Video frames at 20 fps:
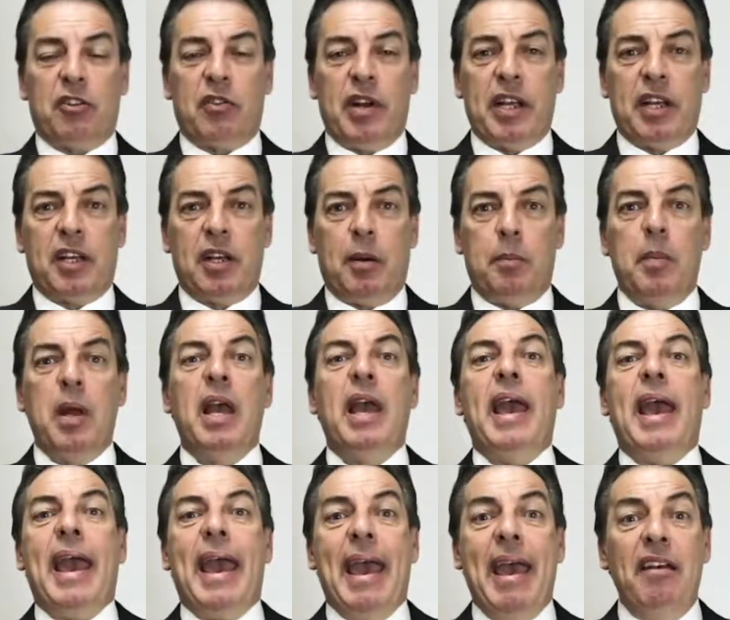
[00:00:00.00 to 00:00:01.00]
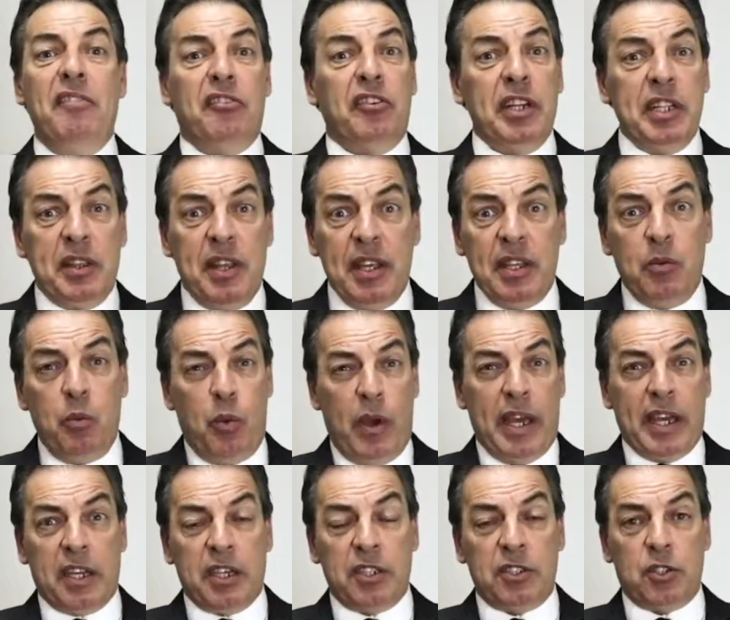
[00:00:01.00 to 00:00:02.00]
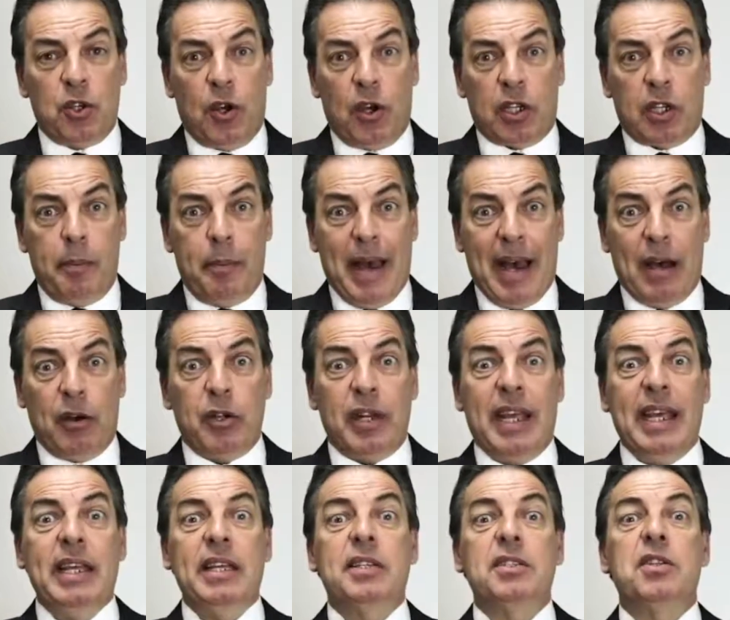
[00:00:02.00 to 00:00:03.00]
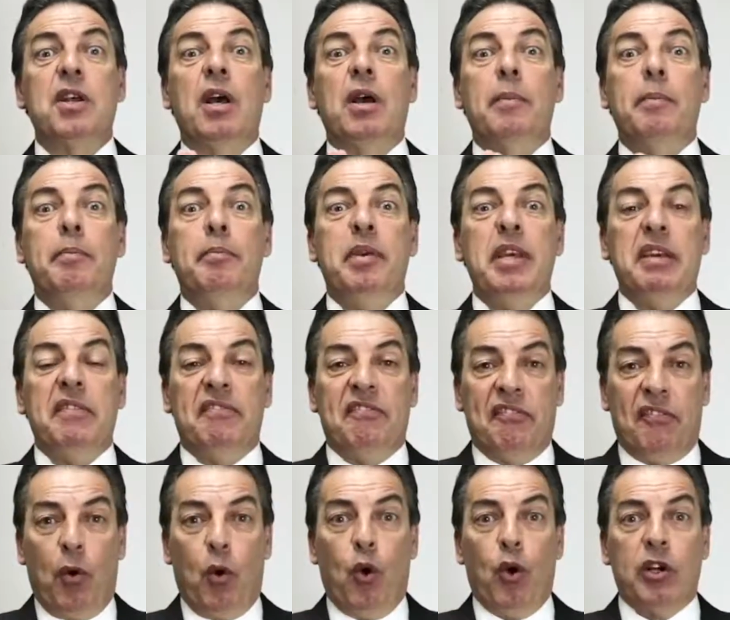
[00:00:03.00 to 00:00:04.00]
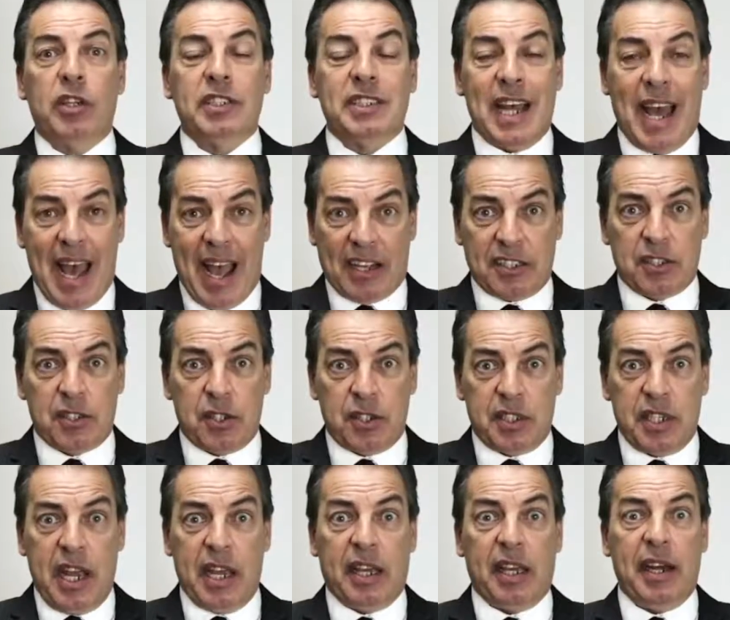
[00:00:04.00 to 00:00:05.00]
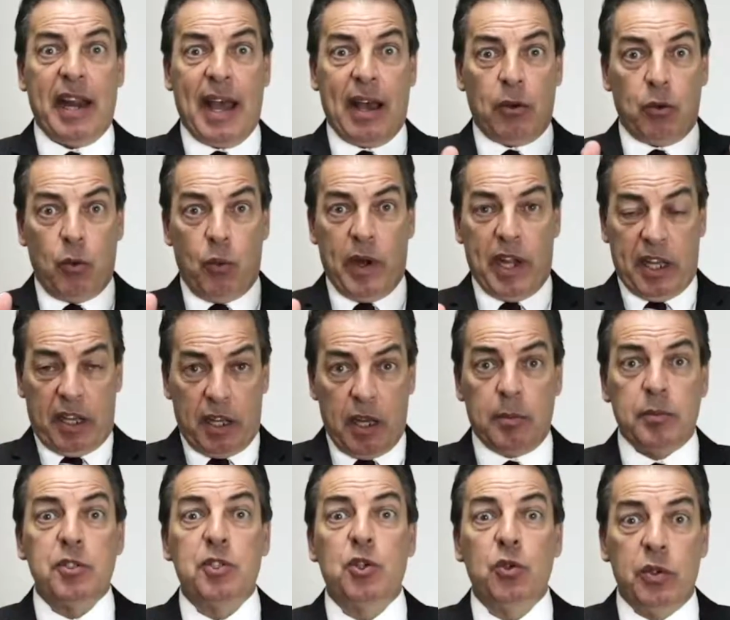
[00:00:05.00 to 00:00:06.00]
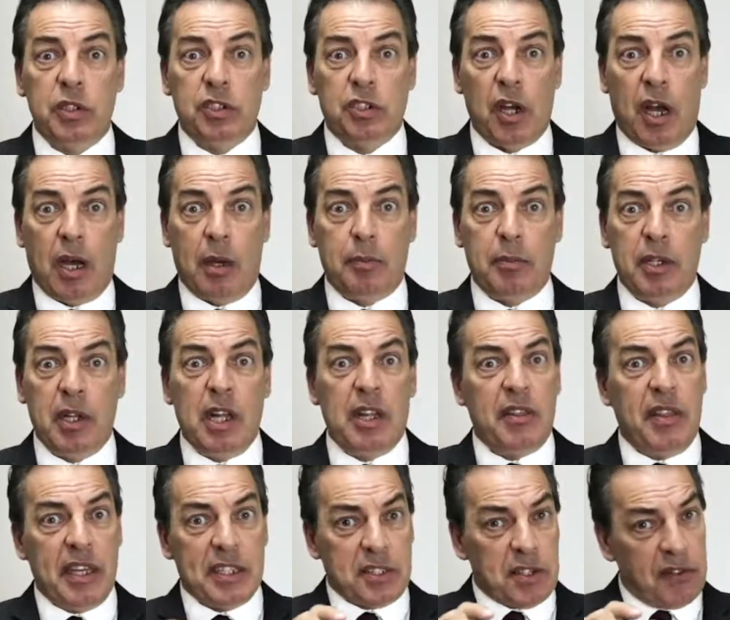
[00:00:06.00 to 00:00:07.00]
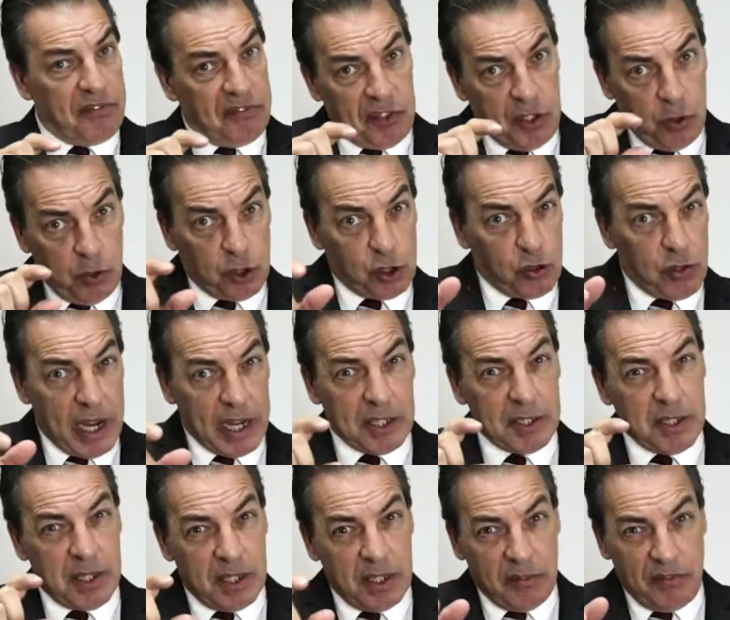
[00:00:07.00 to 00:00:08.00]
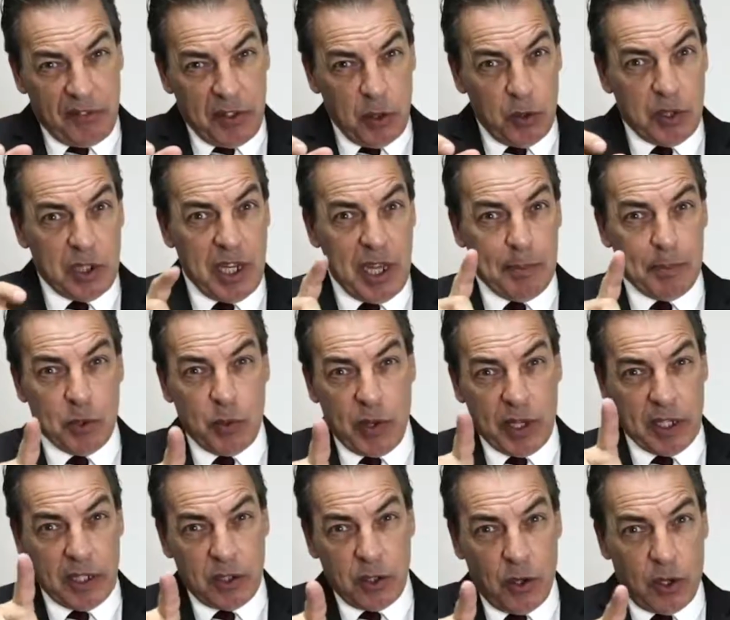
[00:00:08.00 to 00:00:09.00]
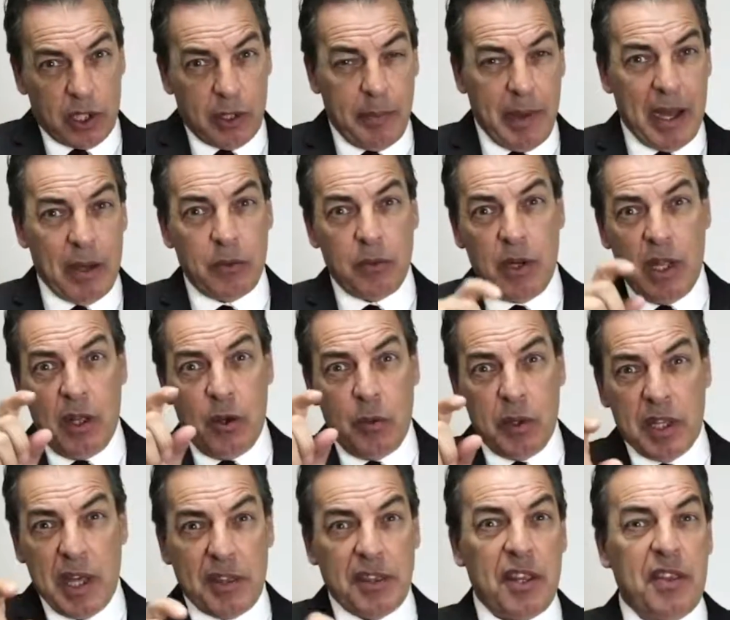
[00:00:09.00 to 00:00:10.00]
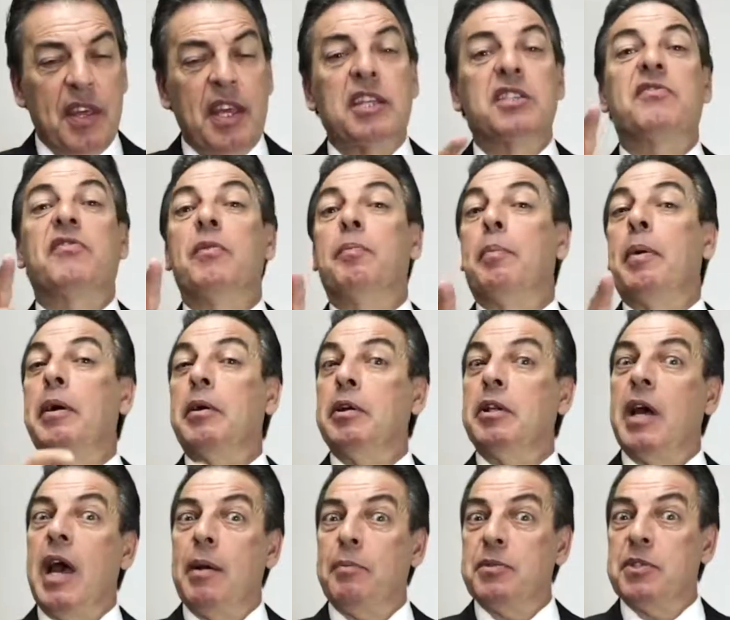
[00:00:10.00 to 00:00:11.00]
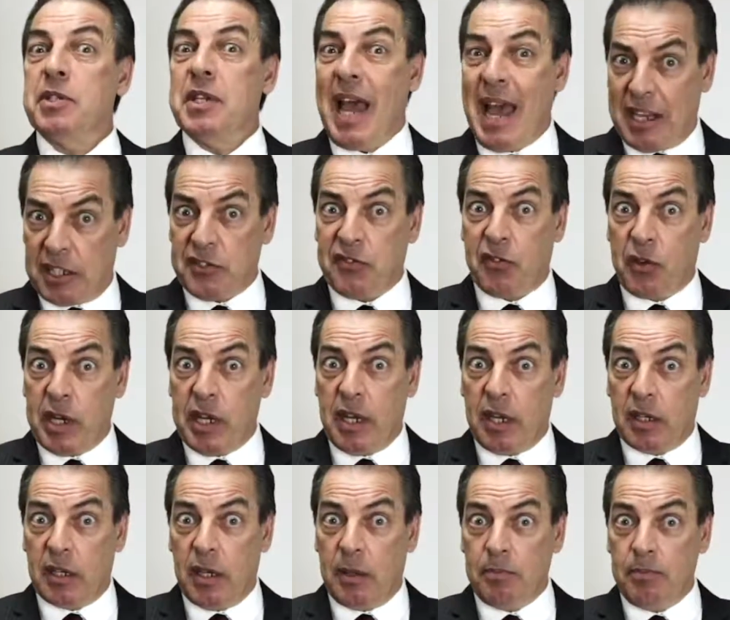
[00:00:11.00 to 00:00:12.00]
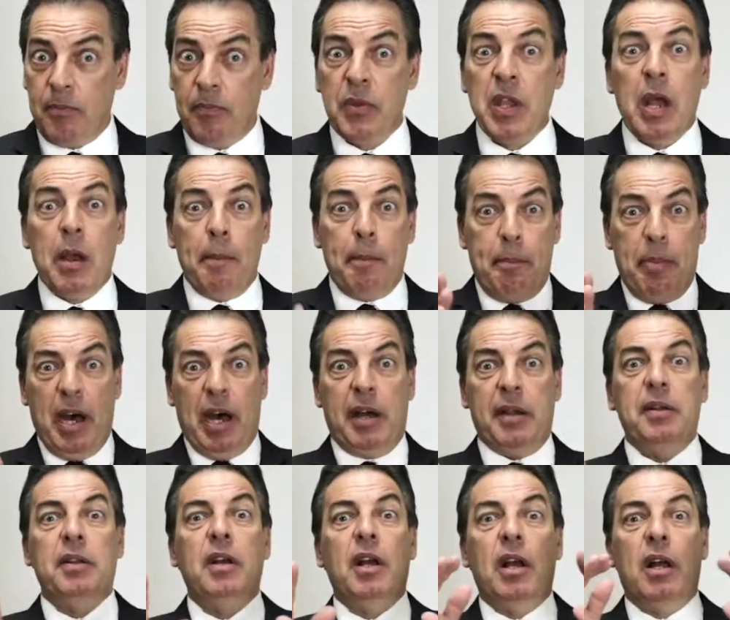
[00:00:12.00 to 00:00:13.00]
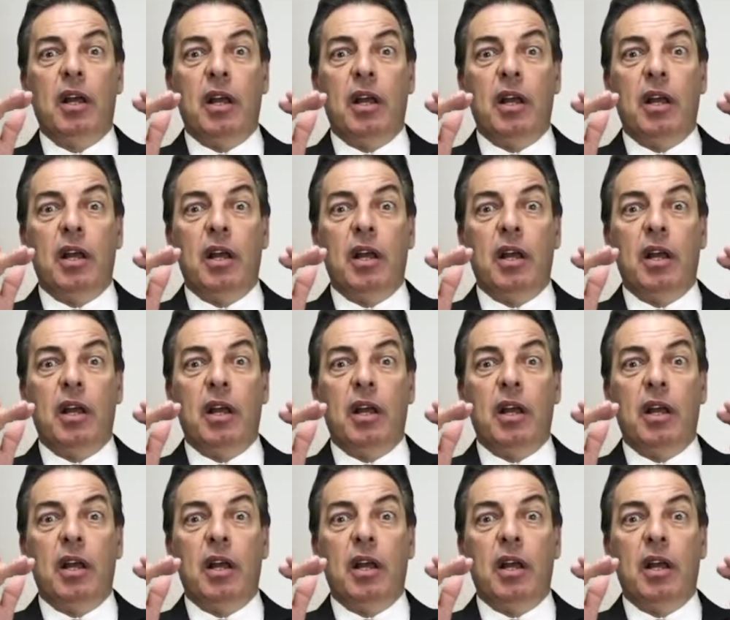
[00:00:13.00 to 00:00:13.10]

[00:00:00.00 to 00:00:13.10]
your income. Everything we're going to talk about is before taxes are taken out when it comes to a job. There's a few tricks and a few tips we're going to talk about with other things for perhaps tax-free income. But